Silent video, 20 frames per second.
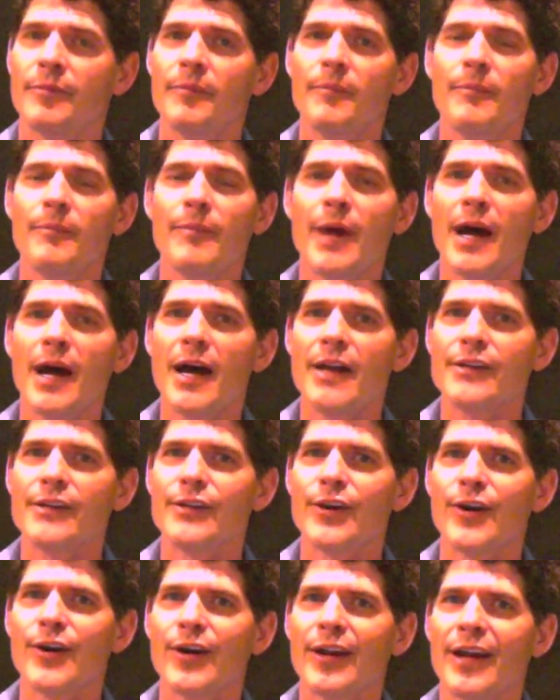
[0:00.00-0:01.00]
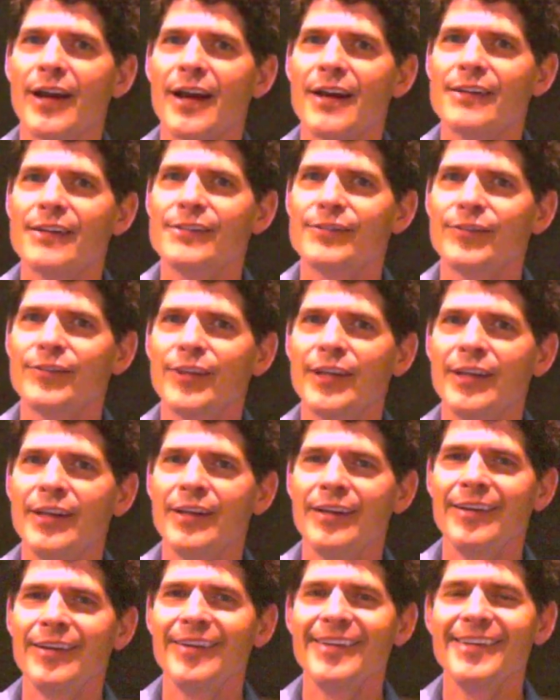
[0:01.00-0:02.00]
My dog has
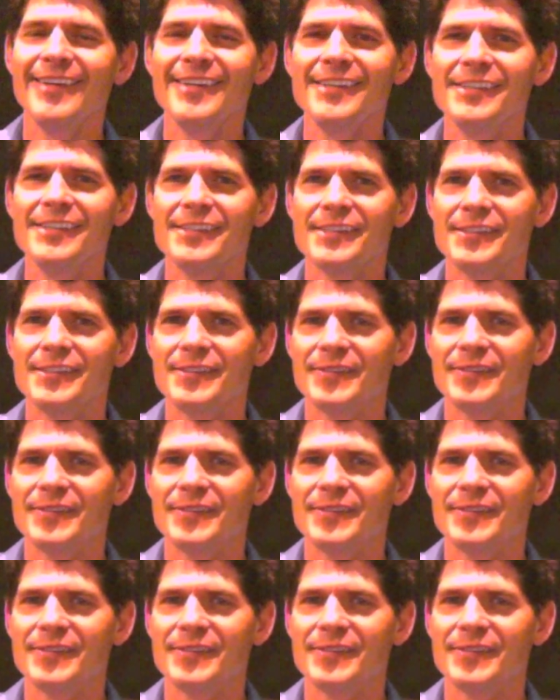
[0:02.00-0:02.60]
fleas.